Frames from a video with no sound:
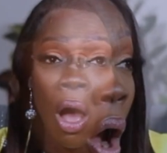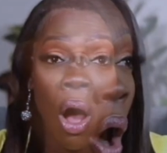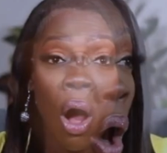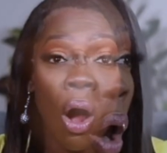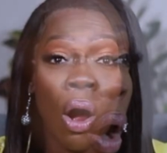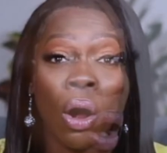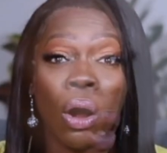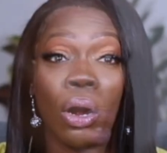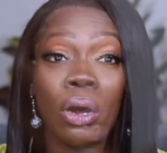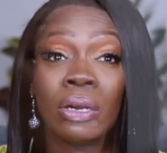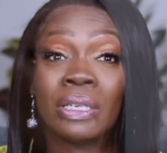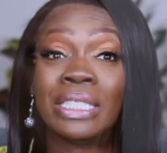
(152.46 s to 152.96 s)

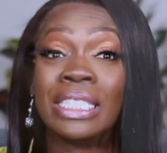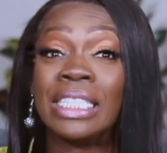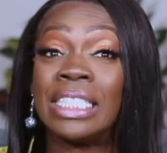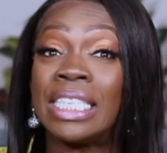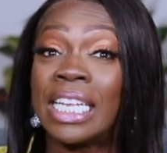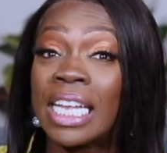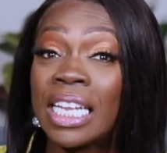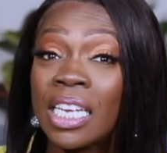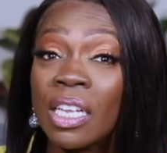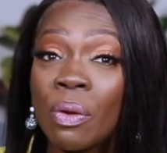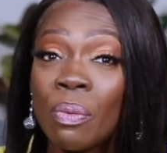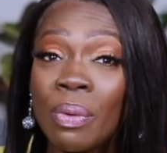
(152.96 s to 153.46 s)
are
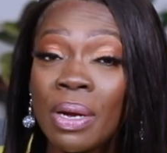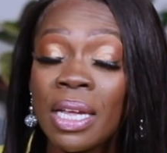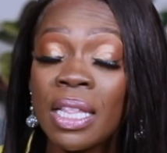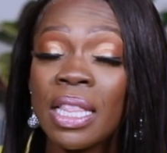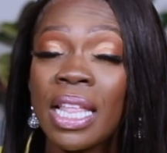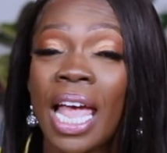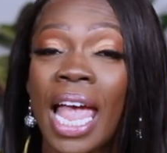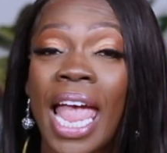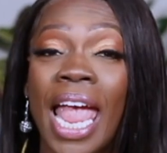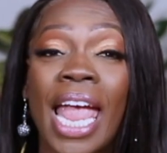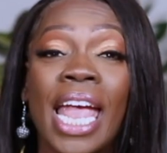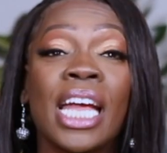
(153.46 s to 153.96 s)
dealing with
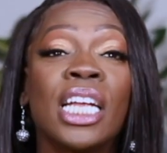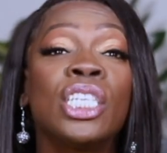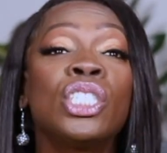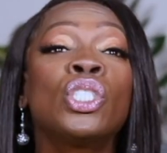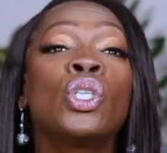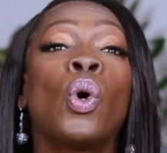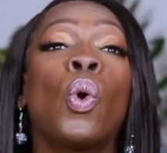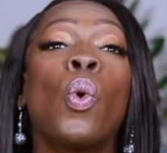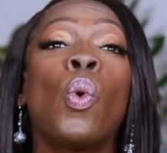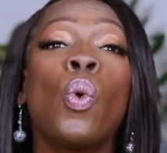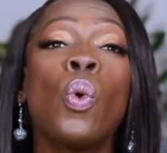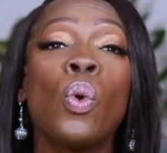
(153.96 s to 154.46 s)
and
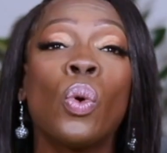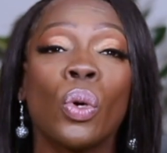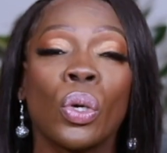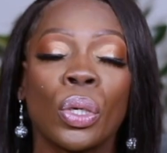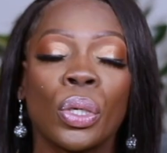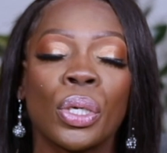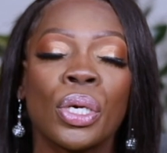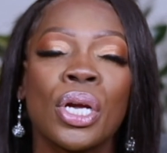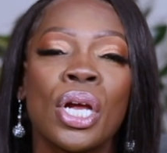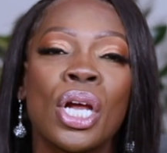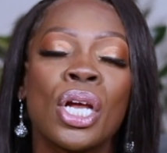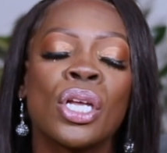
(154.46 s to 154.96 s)

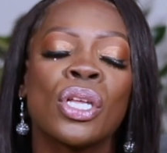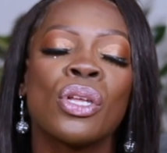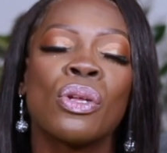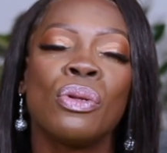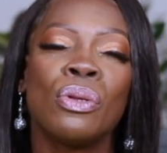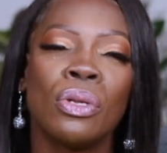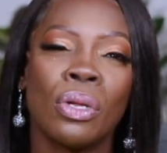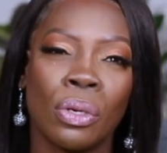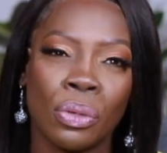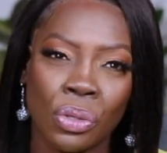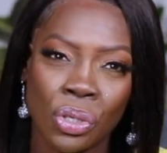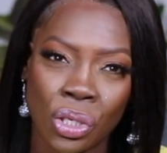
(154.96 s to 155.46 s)
or you
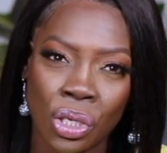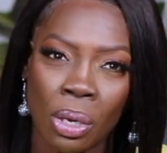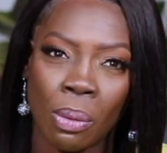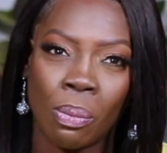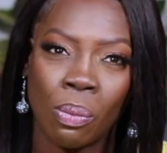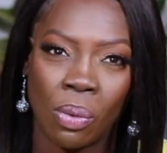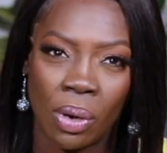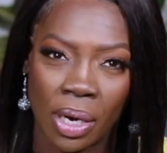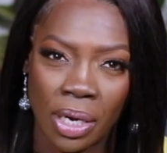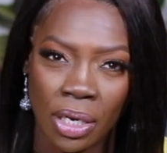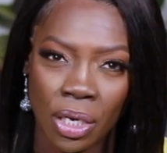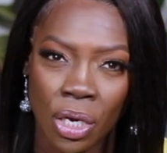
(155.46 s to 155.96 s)
know
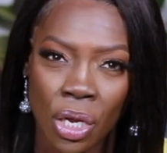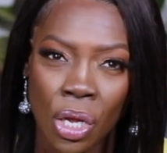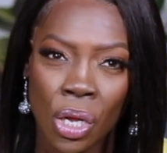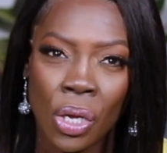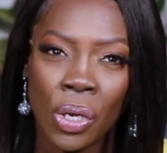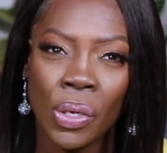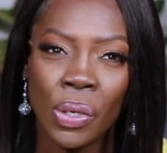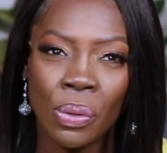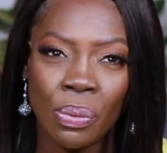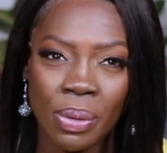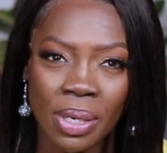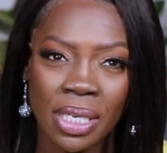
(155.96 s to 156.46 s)
someone
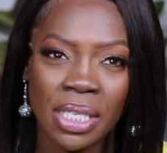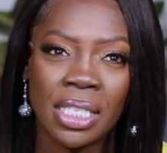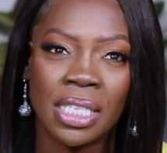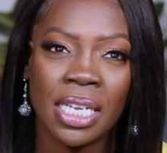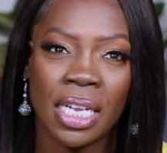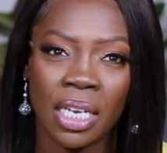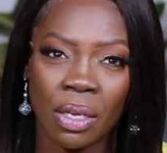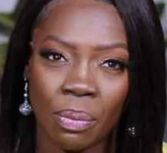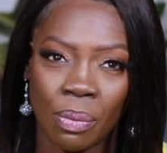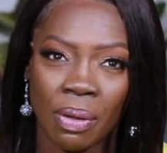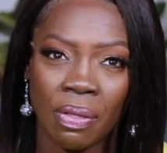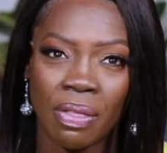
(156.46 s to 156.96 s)
who is
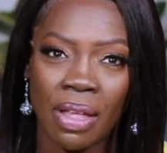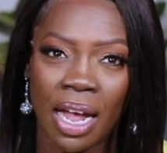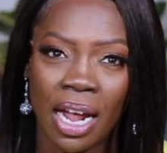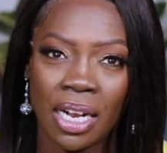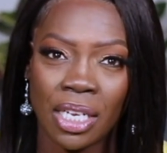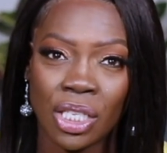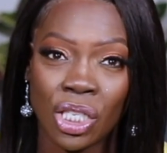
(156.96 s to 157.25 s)
dealing with that.